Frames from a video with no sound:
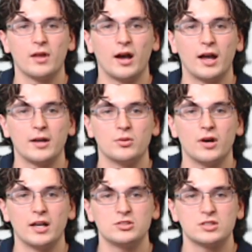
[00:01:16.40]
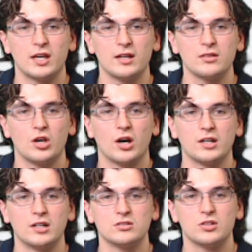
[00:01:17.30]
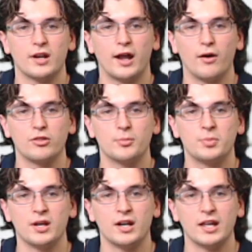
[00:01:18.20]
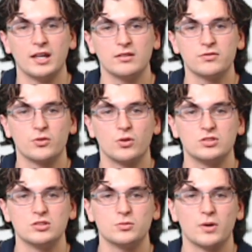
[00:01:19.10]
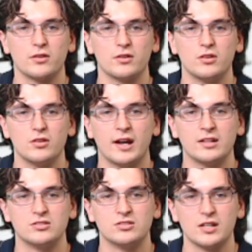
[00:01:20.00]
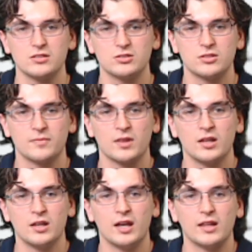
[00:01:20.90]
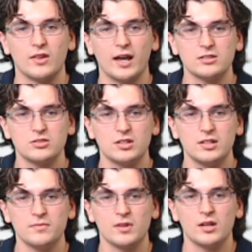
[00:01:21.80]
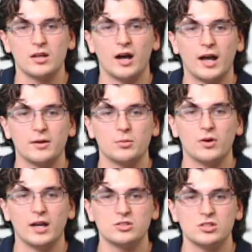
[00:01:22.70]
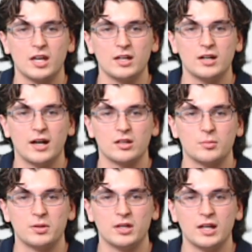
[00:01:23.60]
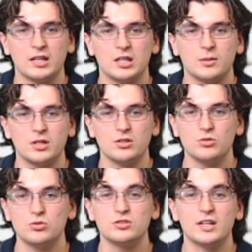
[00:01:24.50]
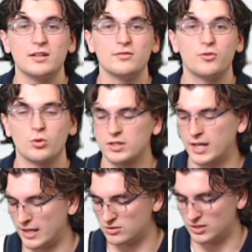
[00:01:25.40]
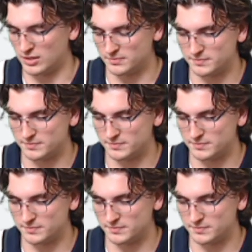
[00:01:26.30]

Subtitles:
I will educate the audience on how the PNA influences weather in the United States. And lastly, I will educate how the PNA can be used in forecasting.